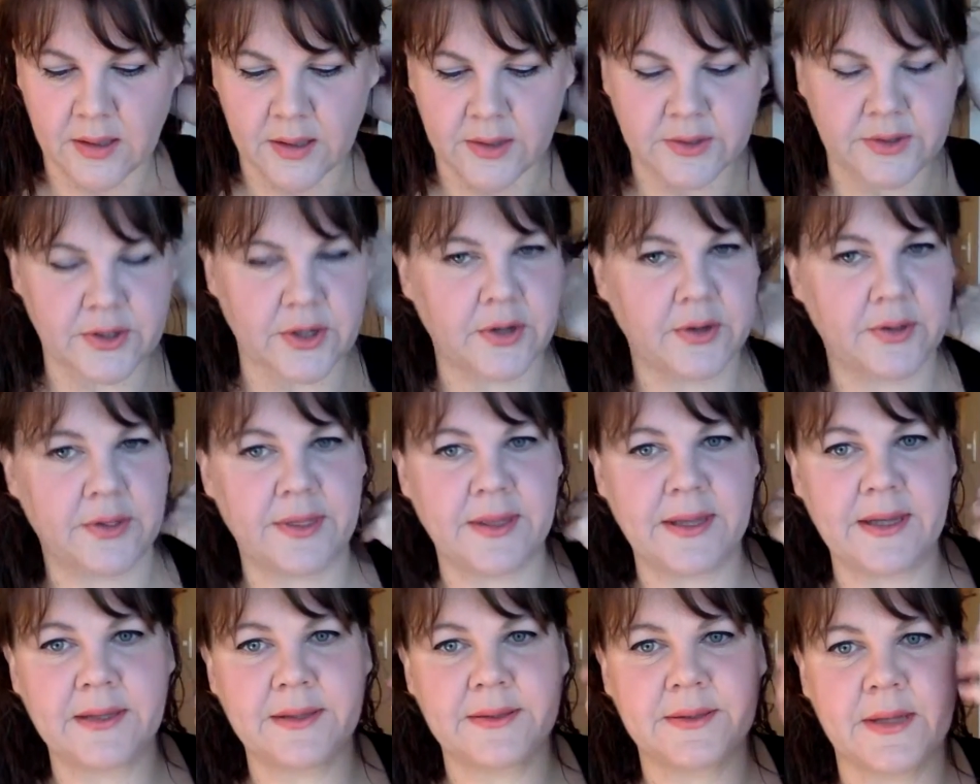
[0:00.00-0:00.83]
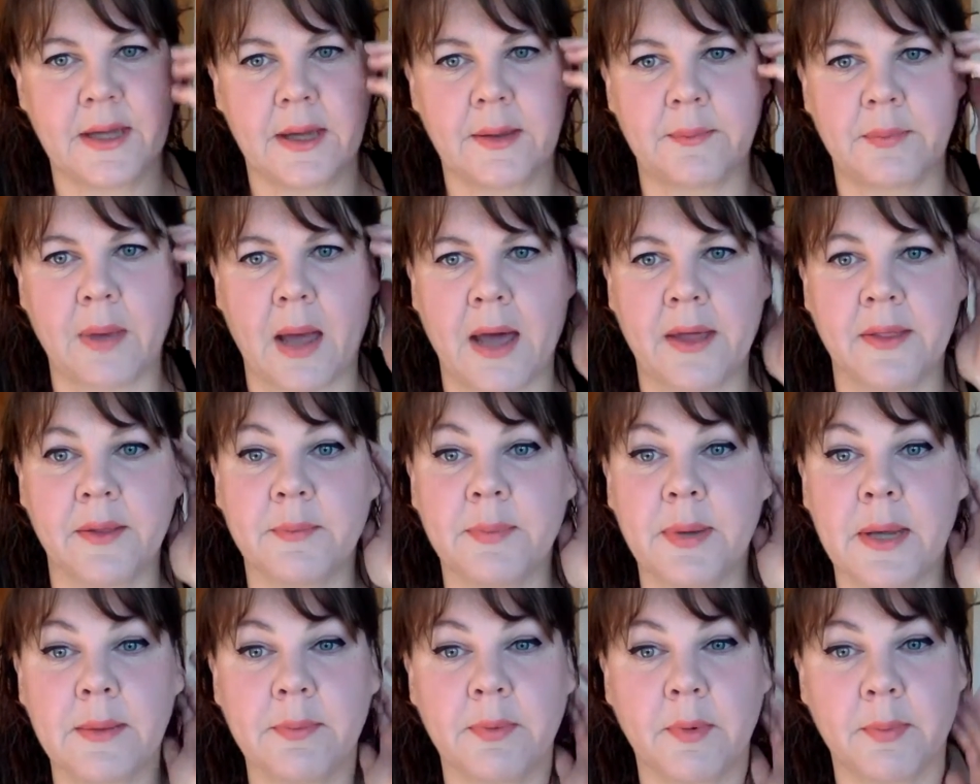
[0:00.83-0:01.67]
So things that other
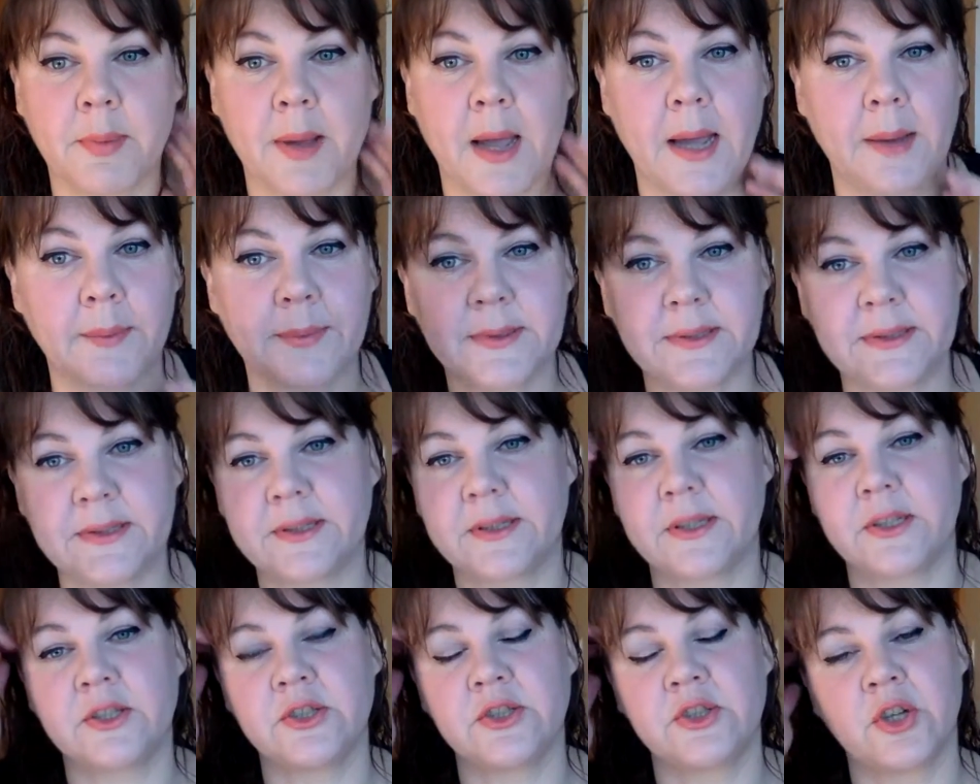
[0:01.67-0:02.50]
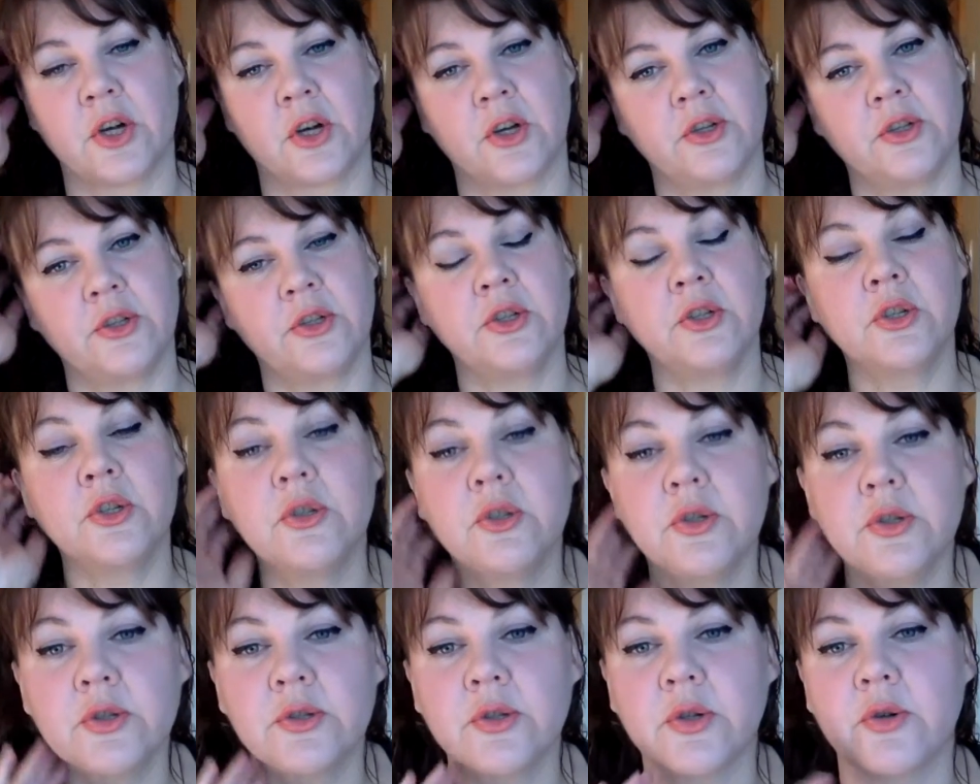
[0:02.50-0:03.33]
people perhaps don't
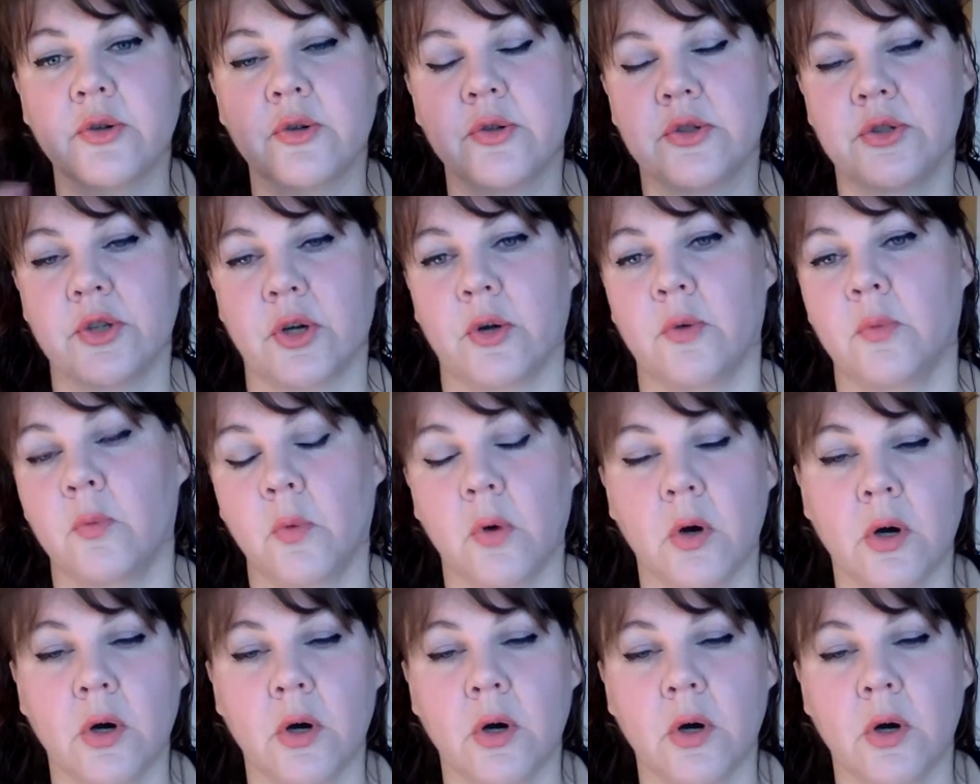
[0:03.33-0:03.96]
use or don't